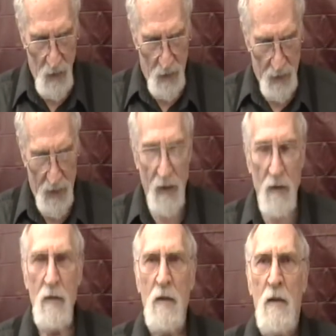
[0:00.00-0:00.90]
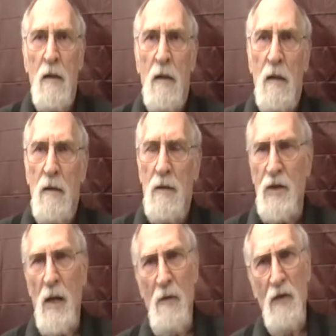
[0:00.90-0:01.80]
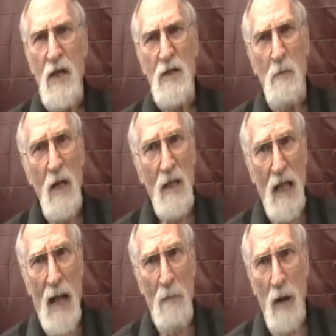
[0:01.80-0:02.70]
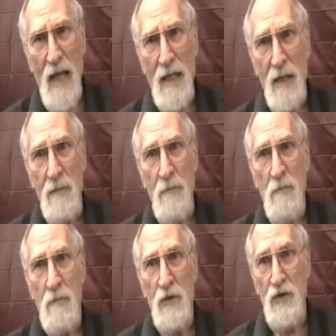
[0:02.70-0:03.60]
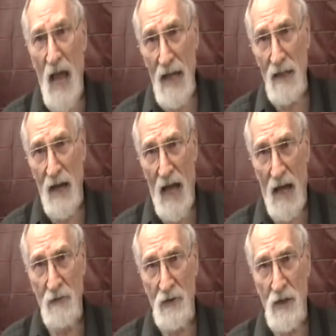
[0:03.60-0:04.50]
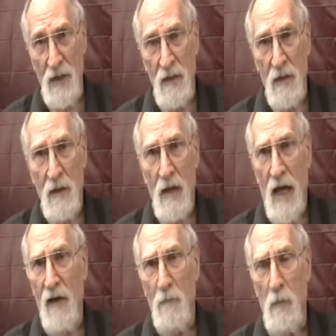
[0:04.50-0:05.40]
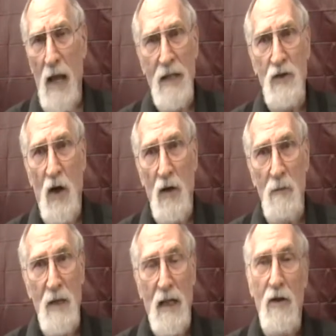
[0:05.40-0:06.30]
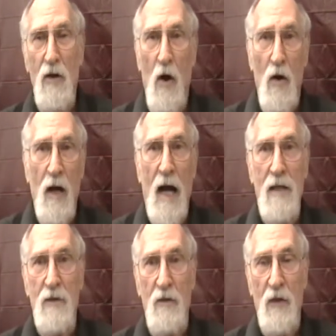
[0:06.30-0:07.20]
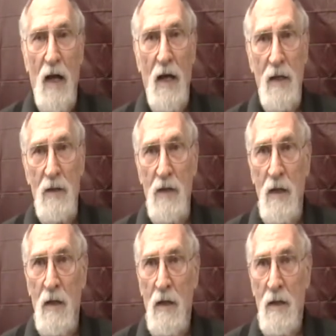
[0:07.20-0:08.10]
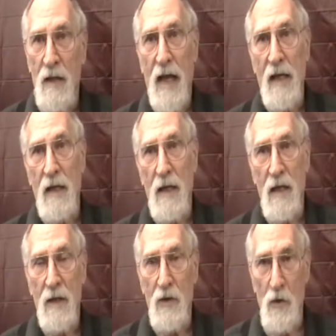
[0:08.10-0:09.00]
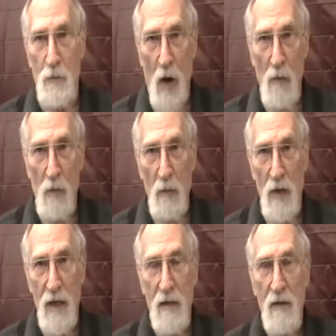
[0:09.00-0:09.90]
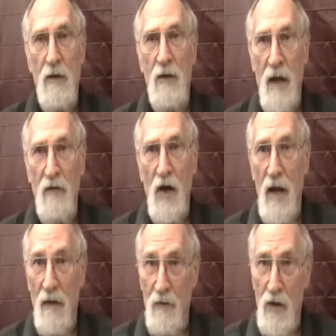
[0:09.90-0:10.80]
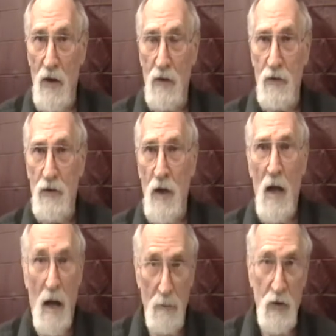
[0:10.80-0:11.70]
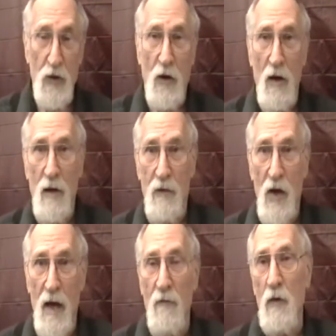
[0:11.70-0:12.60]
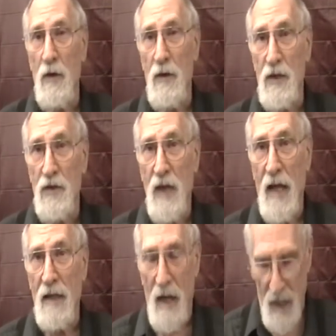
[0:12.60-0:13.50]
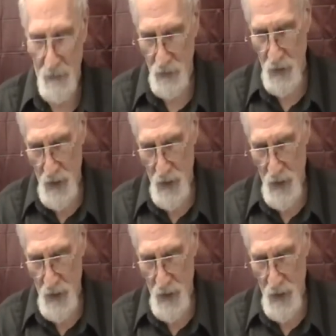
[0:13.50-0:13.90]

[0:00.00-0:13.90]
Now, some of these multi-bladed jackknives have blades on them that'll do all kinds of things that uh, you probably never have used. I'm sure all of you have one of these jackknives,